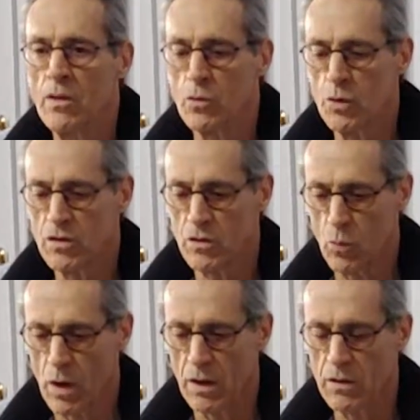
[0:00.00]
The reason
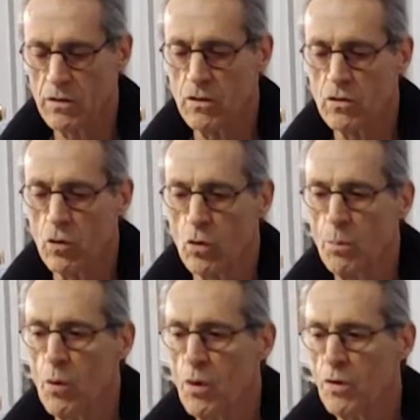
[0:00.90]
why this is so
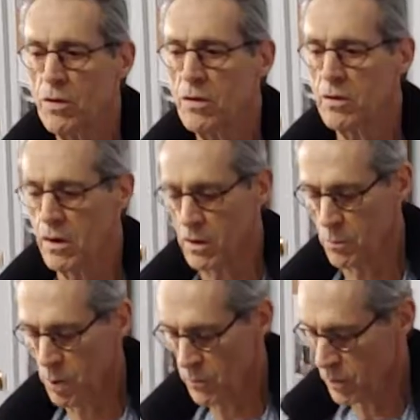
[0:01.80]
important, and I'll
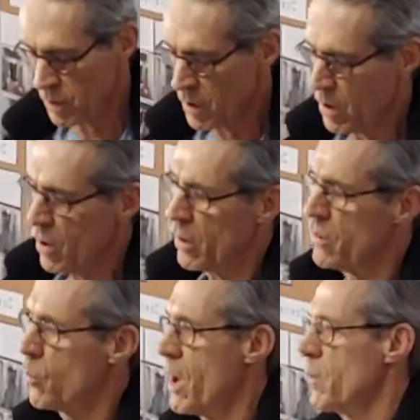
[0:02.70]
pivot on
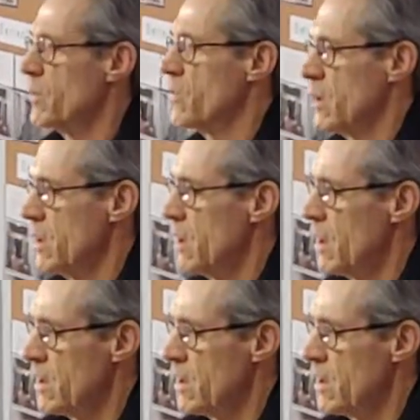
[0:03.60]
the wobble seat,